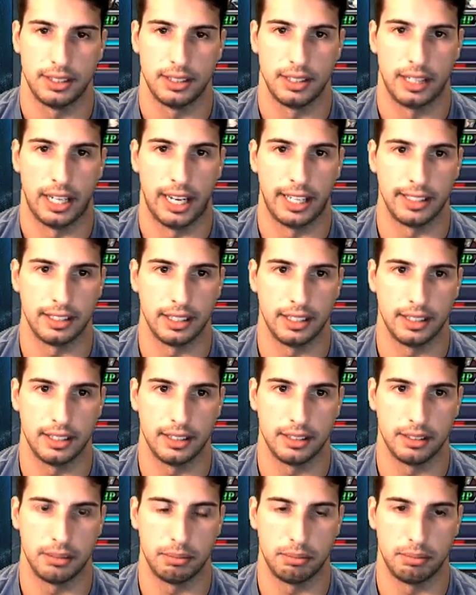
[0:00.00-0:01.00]
I...
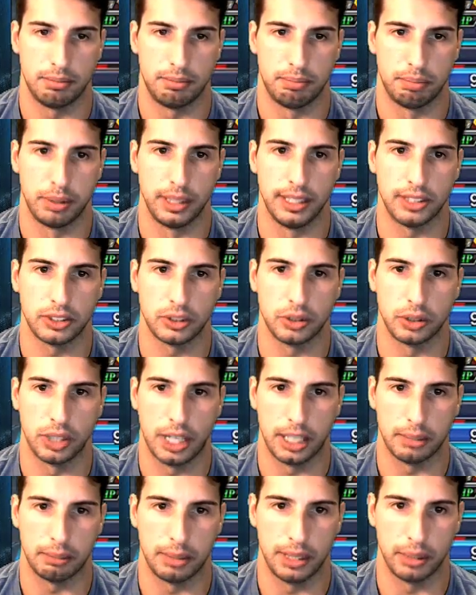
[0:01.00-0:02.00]
Please do
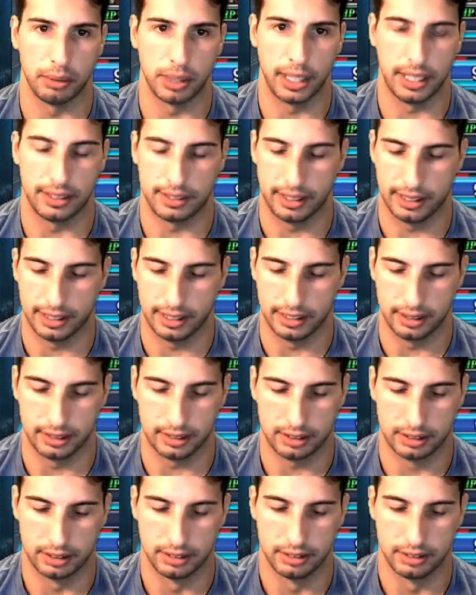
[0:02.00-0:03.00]
not be what I think it is.